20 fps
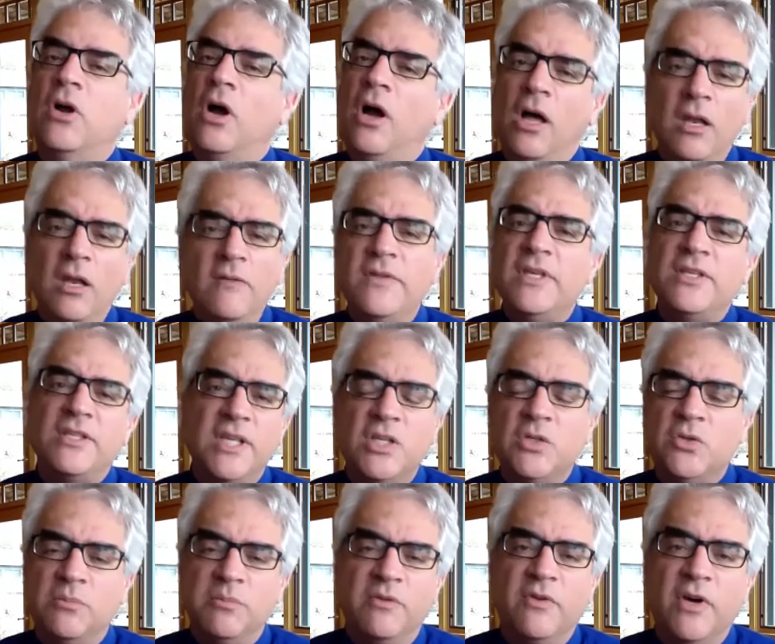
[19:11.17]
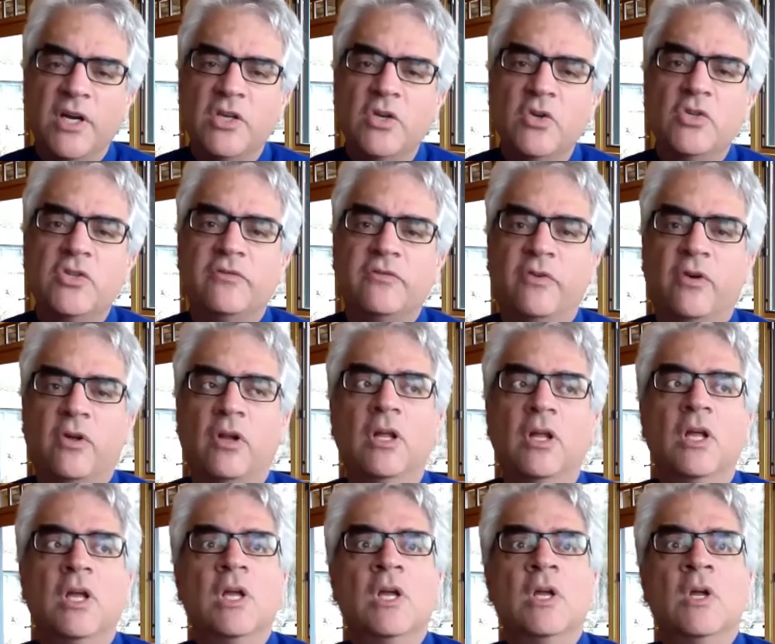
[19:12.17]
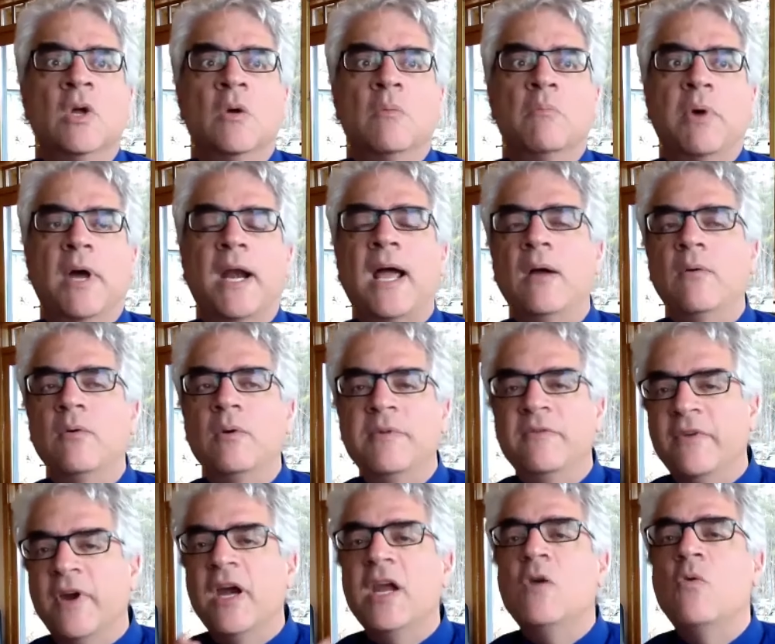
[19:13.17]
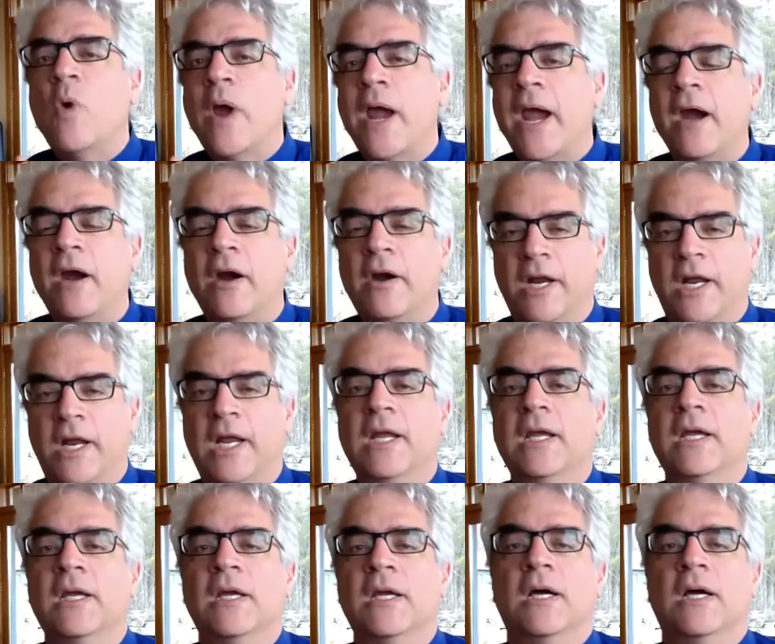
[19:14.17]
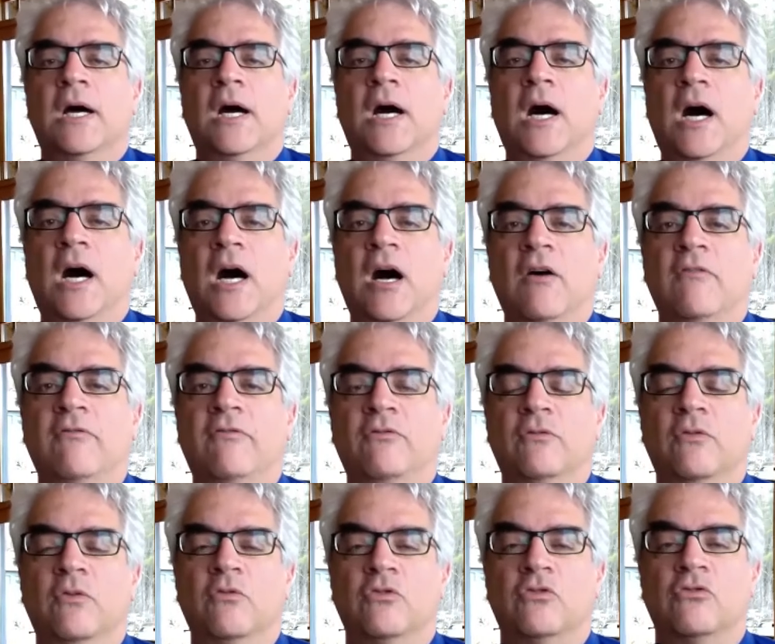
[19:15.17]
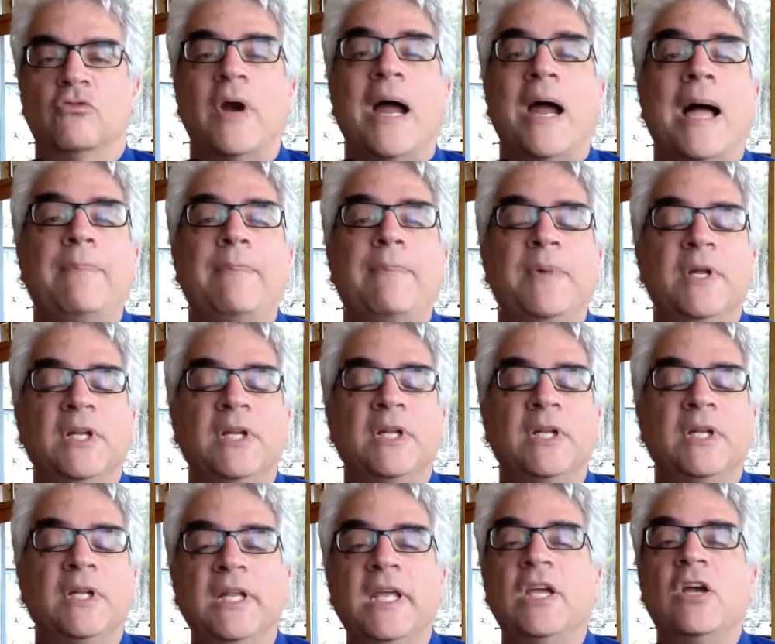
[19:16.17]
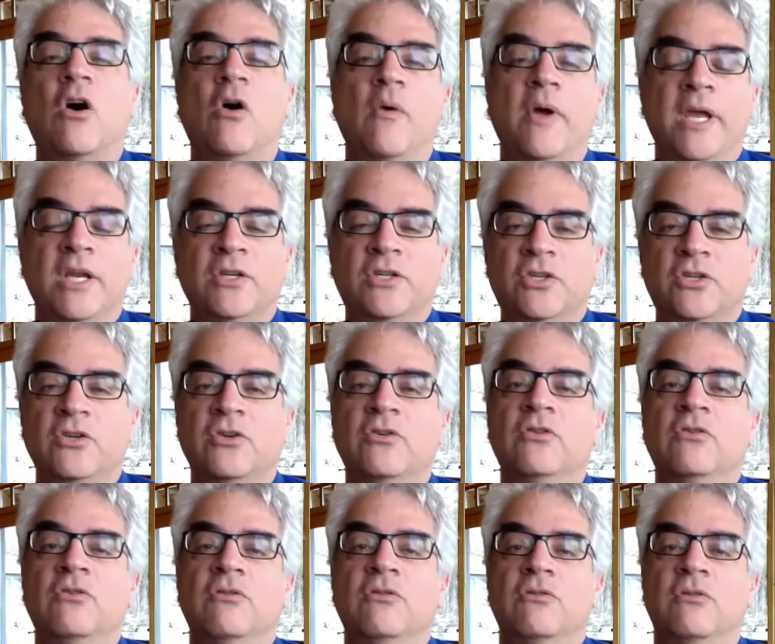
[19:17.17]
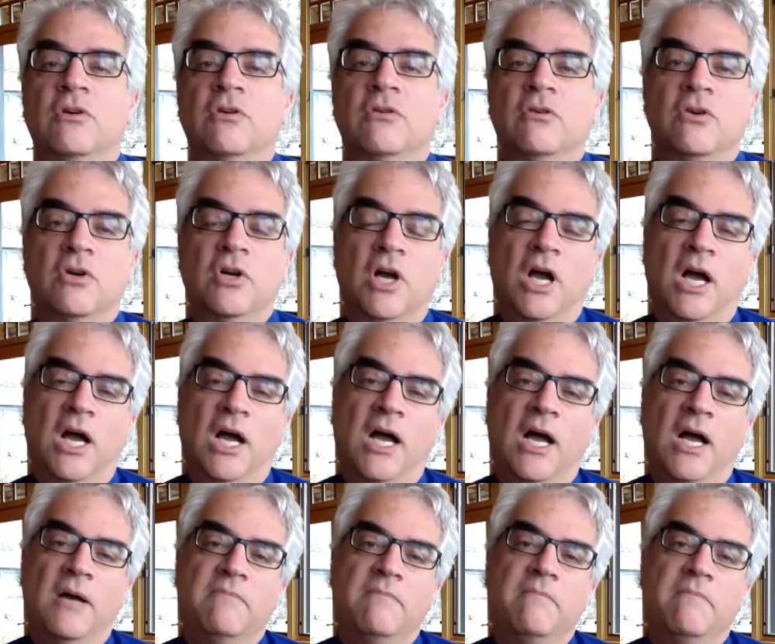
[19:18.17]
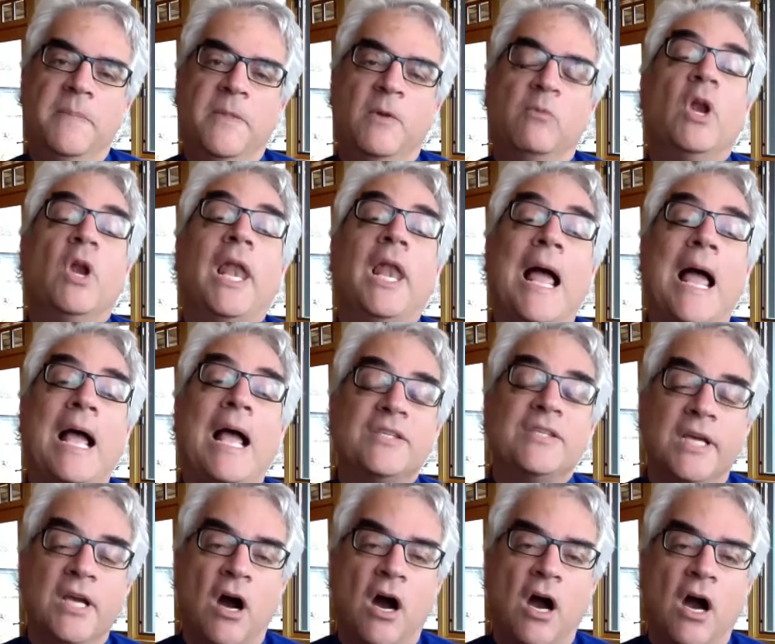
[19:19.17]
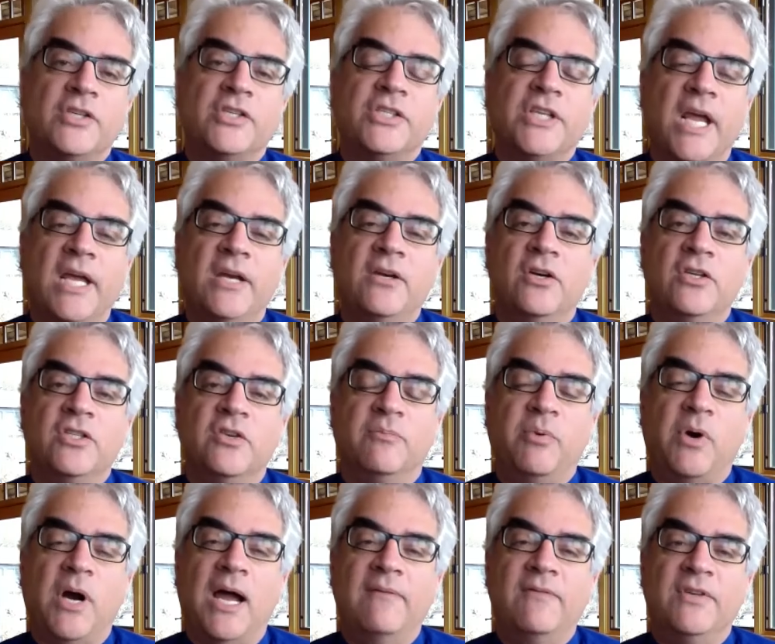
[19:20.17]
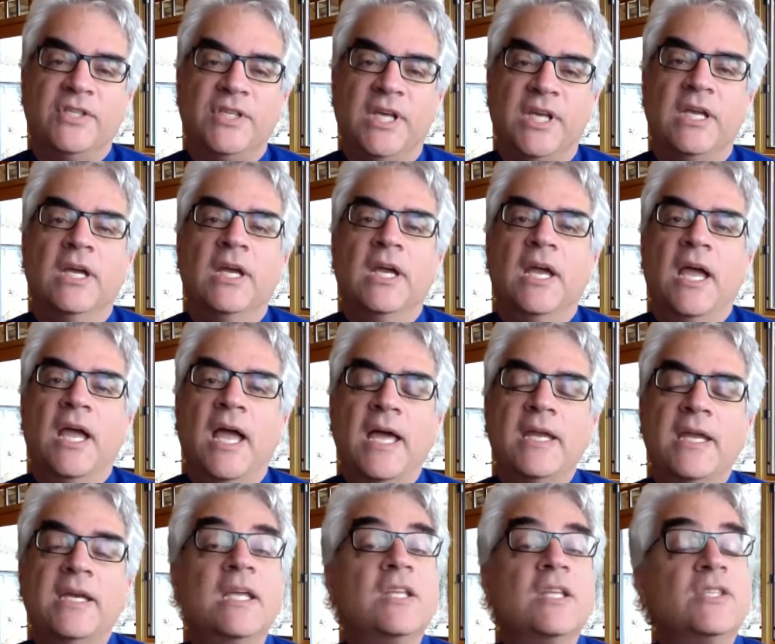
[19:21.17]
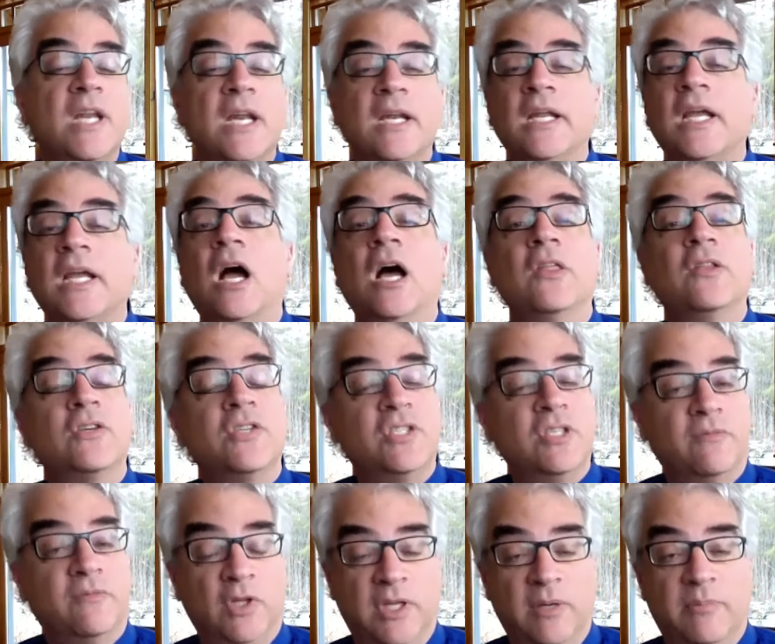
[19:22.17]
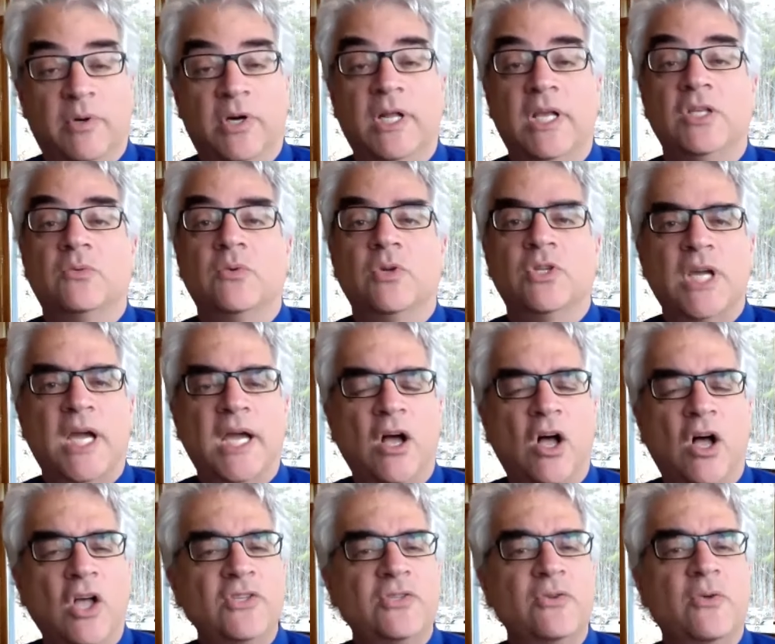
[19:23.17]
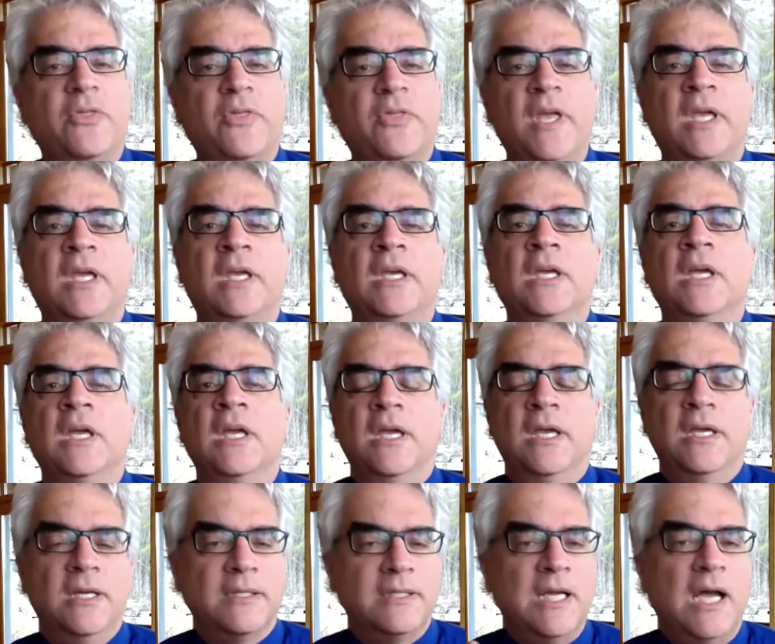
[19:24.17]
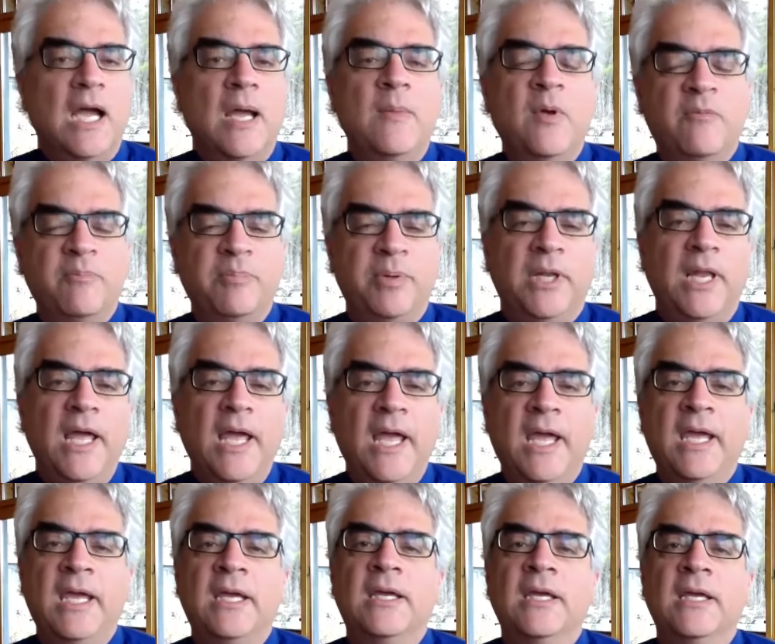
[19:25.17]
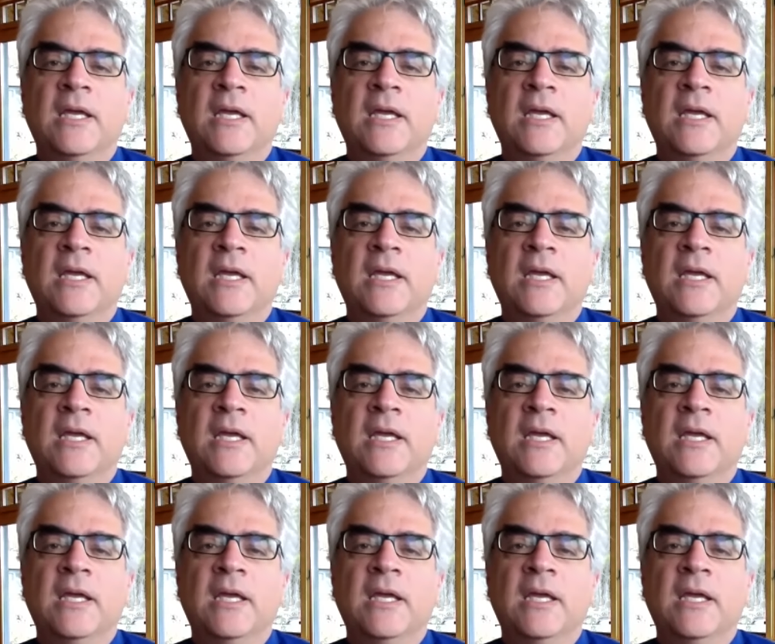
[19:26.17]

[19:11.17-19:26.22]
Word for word: All of these things would be very useful, but I would be very wary of rapidly going to uh, relaxing our standards of privacy and incidentally other civil liberties, which I also think in a time of plague